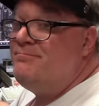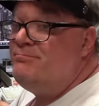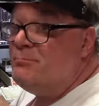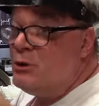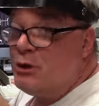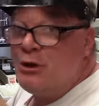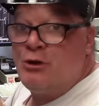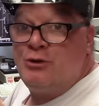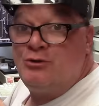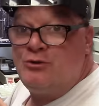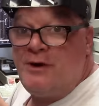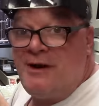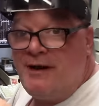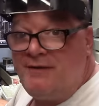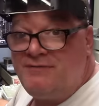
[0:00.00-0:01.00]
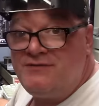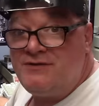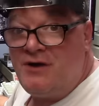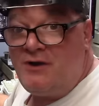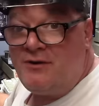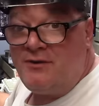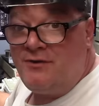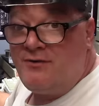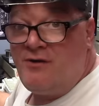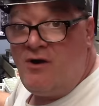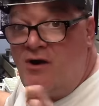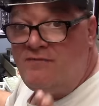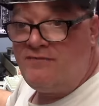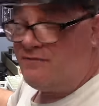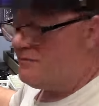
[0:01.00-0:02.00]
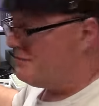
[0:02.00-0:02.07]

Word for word: booger drag of solder off of a